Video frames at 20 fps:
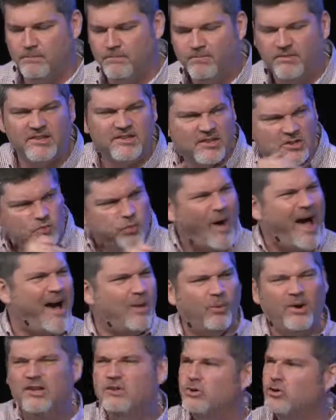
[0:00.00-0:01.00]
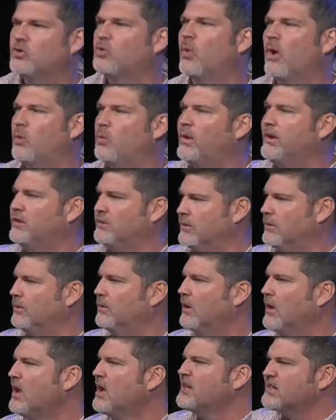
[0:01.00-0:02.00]
This is why we do what we do.
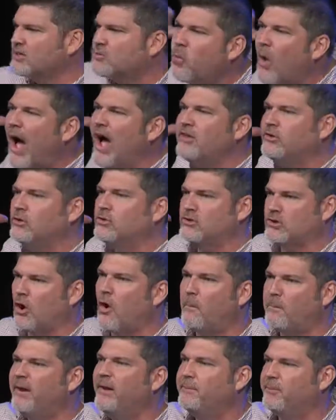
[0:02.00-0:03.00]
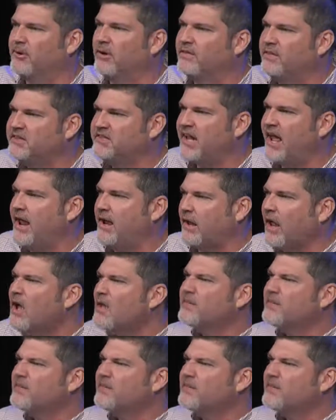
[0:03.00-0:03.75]
This is why you saw people in the tank.